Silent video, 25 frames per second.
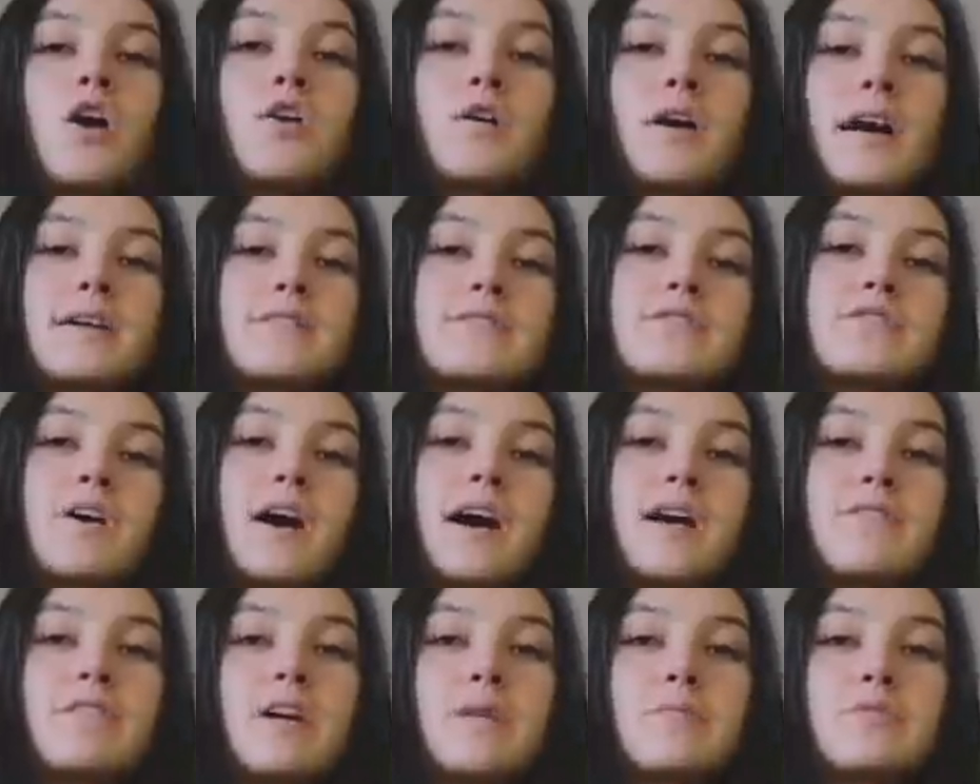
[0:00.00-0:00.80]
Okay, so
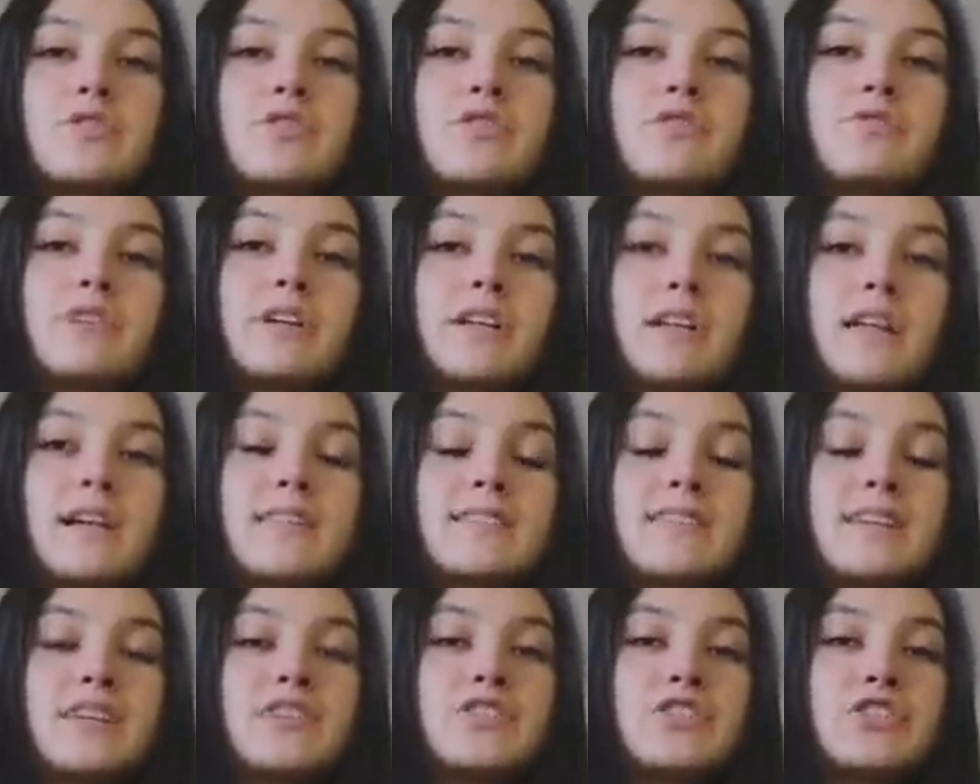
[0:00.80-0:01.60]
I've come to the
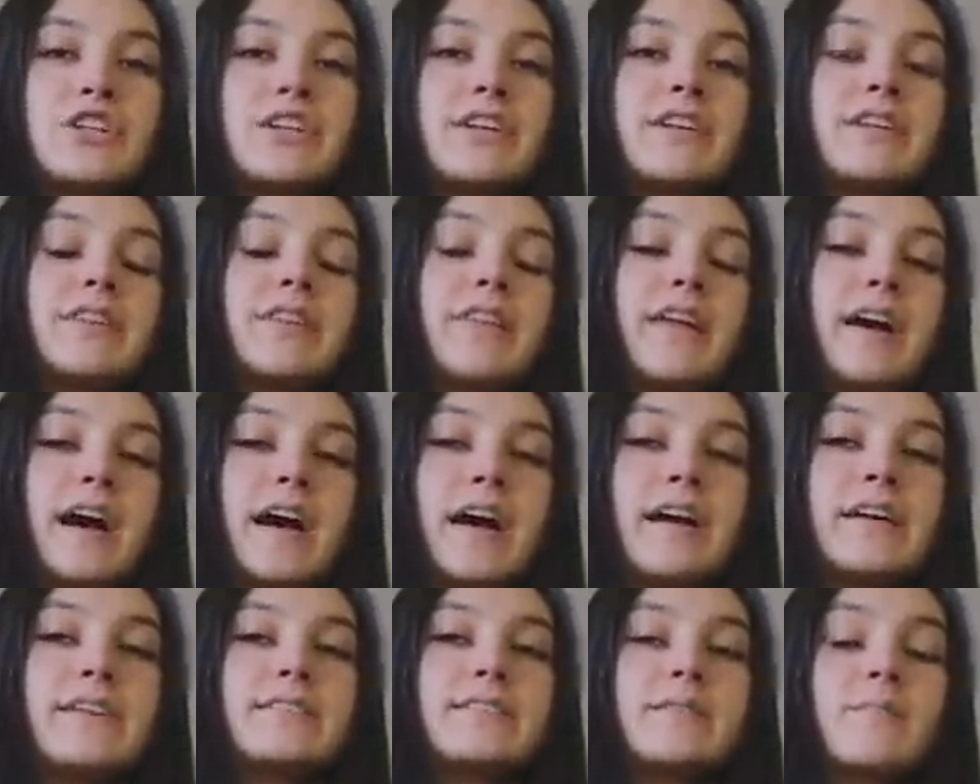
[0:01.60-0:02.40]
realization
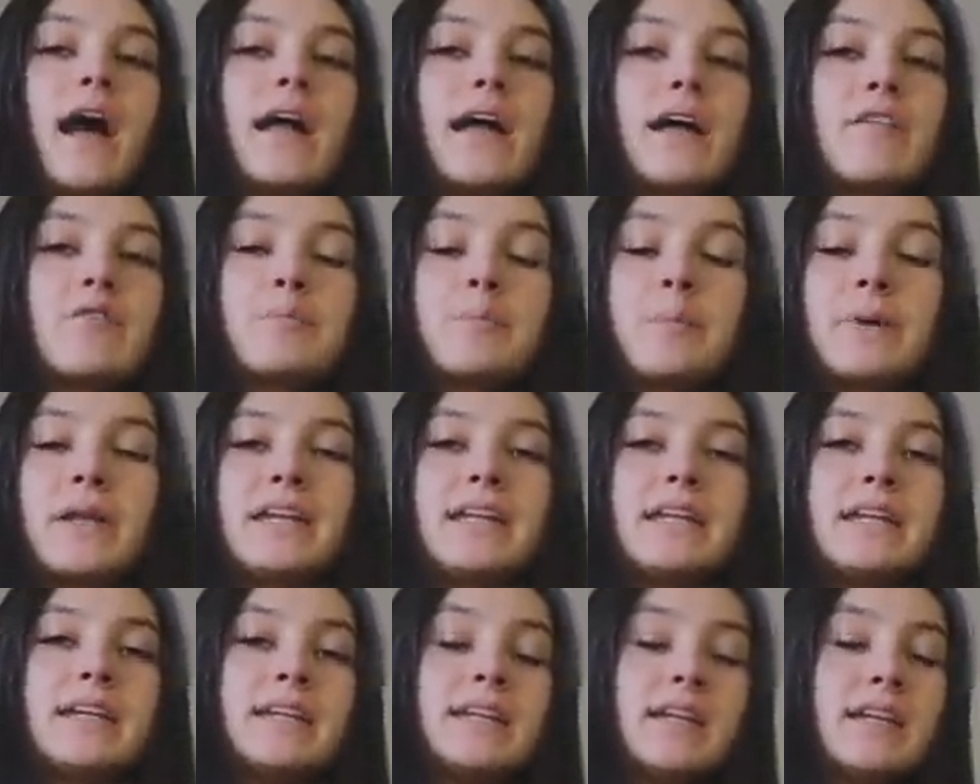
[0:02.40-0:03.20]
that I haven't
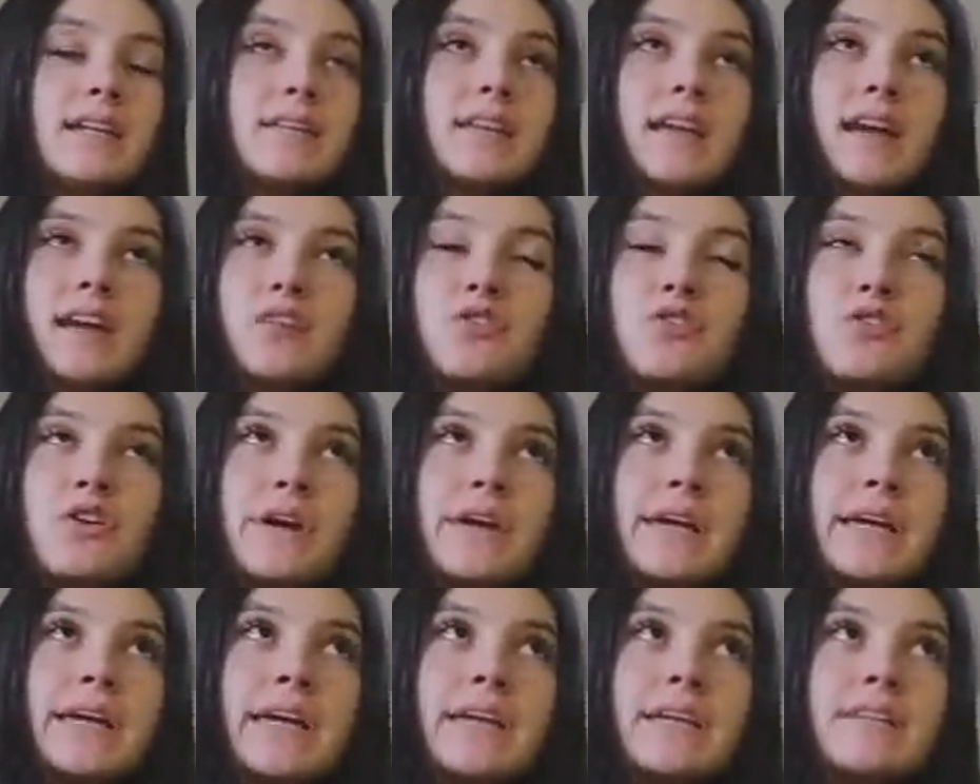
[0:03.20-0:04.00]
been eating that
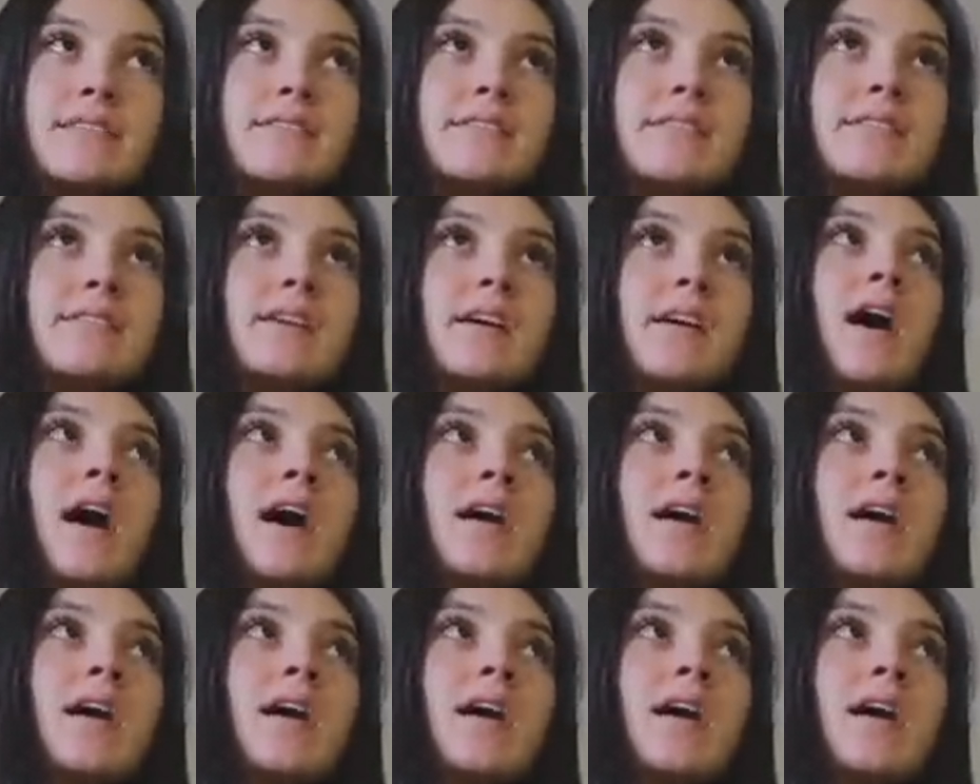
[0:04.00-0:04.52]
great.